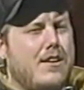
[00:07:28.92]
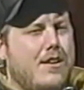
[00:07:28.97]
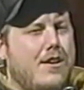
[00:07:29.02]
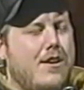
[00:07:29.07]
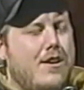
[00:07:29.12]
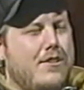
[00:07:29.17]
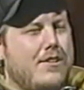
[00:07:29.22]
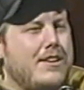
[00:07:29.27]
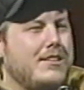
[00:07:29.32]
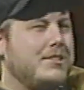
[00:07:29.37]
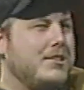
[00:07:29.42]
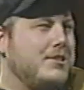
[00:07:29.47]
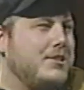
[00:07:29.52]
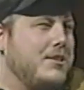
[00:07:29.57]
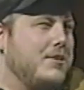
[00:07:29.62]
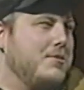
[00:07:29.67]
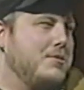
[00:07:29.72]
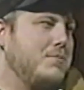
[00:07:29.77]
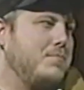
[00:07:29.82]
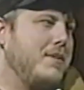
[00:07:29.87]
all ages
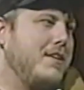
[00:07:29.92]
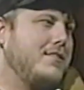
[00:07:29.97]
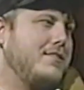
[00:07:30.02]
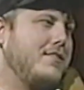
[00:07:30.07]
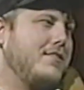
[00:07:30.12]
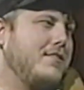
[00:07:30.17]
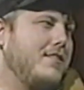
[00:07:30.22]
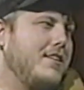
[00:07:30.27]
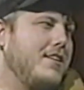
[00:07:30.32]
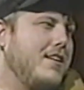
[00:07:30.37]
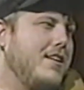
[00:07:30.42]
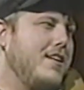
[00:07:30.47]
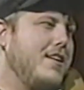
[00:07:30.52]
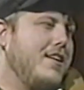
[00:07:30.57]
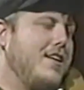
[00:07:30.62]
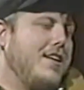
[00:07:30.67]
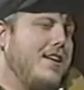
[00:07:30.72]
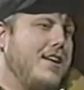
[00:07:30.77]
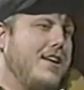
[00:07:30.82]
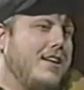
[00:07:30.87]
shows, basically.
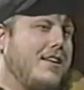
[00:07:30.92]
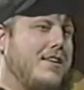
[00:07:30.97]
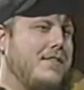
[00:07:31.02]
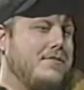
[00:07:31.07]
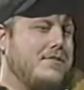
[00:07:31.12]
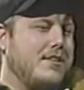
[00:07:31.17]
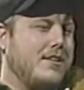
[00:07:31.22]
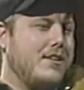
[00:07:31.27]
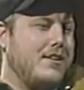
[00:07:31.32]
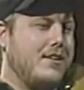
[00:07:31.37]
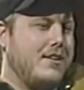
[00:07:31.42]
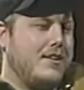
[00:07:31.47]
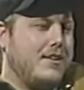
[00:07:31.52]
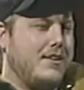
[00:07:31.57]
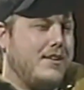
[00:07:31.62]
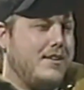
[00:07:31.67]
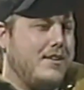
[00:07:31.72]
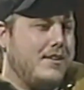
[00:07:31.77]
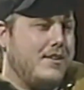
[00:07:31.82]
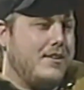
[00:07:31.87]
It gives uh,
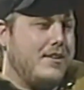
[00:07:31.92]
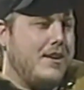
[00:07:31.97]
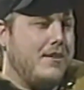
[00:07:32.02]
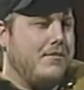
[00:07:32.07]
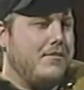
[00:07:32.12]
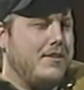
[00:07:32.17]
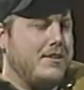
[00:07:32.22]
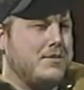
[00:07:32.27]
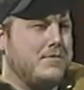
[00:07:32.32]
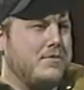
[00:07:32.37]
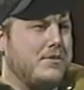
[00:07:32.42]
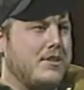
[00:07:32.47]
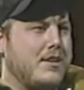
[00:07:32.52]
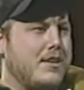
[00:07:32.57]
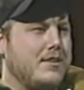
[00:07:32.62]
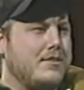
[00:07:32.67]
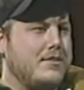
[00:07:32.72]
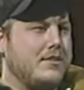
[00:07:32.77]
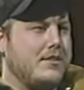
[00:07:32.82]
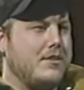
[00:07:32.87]
outlets for
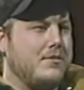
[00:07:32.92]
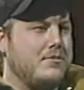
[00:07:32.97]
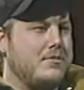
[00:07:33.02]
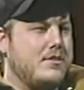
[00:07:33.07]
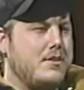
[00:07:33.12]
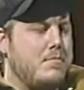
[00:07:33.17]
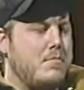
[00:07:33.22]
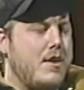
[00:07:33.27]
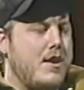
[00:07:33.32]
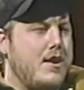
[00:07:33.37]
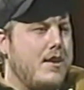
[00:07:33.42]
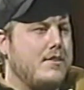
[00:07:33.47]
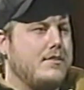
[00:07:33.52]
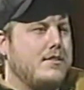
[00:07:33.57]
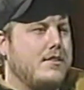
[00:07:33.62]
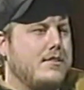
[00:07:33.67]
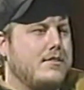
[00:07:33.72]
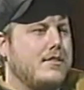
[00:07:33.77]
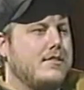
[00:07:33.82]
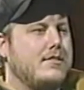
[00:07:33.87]
kids to go see bands,
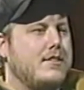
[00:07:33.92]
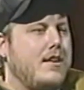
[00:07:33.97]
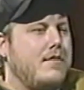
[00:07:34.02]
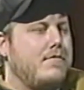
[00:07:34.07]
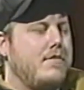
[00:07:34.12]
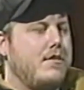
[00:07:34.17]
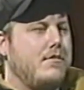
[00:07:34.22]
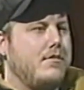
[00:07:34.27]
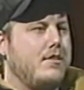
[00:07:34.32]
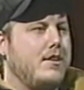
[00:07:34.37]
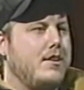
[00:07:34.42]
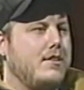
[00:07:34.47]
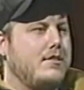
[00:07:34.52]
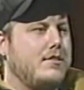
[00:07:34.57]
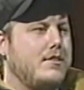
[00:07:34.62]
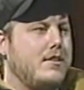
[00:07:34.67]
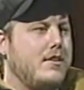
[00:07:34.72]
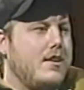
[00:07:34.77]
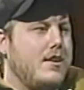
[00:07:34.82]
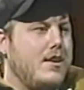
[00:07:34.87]
and it's a safe
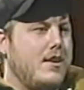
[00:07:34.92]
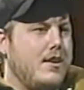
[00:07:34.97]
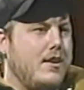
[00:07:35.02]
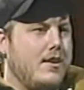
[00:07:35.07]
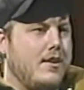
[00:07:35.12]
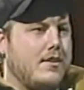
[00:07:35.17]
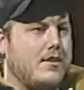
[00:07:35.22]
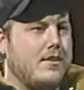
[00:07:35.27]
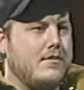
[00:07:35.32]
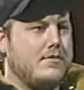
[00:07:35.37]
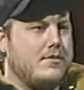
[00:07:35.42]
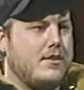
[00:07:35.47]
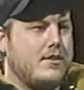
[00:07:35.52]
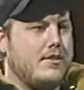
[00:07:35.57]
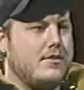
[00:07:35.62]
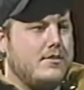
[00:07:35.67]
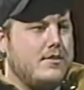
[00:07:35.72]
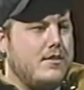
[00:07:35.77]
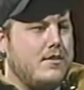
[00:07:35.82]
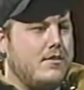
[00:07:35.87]
outlet. And it gives
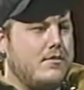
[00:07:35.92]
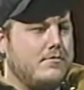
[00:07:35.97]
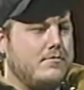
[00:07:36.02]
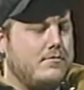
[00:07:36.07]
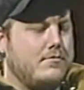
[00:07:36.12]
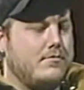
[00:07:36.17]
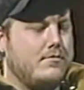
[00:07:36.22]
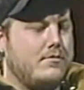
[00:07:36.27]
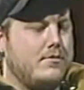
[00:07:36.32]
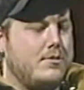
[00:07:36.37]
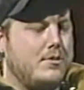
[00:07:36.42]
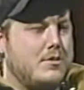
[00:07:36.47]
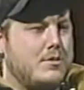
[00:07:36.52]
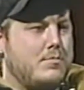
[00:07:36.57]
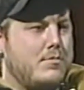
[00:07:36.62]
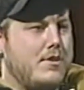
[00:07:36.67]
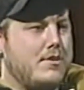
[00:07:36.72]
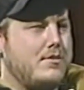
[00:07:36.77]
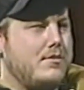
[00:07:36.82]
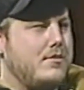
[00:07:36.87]
kids, you know, to
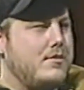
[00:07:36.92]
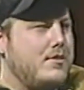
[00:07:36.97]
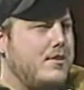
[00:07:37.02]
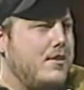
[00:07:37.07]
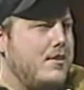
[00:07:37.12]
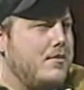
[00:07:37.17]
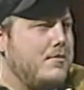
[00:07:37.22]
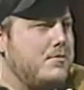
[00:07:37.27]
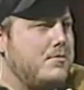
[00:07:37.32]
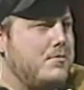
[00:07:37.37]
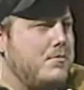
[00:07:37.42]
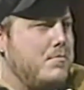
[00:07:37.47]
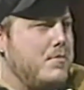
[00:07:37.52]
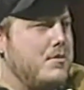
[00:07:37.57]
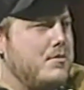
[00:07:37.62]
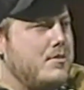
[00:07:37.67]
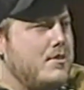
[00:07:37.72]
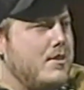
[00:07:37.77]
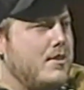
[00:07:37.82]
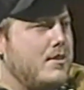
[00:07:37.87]
express themselves through
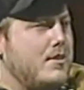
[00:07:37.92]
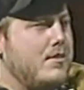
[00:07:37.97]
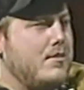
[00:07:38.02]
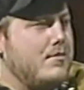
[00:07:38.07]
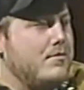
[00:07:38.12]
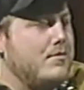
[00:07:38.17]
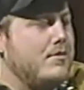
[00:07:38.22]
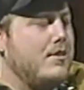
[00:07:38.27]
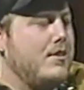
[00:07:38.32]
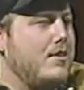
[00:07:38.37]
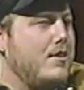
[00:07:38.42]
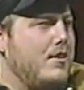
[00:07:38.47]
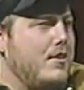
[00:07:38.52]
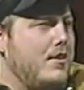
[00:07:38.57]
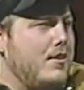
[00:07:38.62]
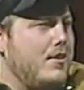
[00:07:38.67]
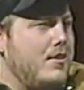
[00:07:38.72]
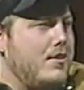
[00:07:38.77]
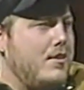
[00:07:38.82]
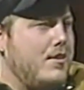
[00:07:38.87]
music and
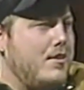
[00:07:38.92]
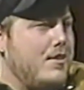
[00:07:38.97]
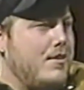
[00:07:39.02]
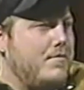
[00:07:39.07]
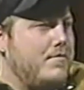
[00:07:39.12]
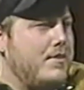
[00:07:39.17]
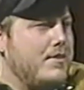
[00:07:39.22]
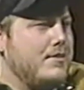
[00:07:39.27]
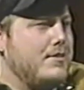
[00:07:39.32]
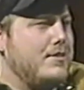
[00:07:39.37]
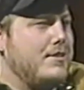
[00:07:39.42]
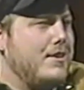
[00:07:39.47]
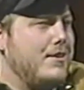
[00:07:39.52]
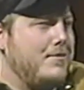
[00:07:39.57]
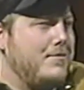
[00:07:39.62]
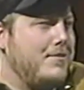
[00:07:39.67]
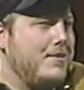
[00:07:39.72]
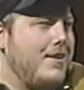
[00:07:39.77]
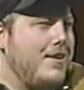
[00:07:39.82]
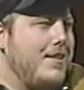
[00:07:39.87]
all that fun
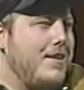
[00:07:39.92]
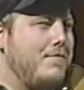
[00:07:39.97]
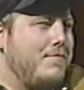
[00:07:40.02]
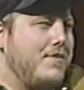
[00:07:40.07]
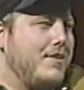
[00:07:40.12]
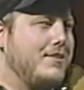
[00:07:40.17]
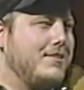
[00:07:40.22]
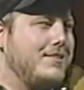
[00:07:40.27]
stuff. All that fun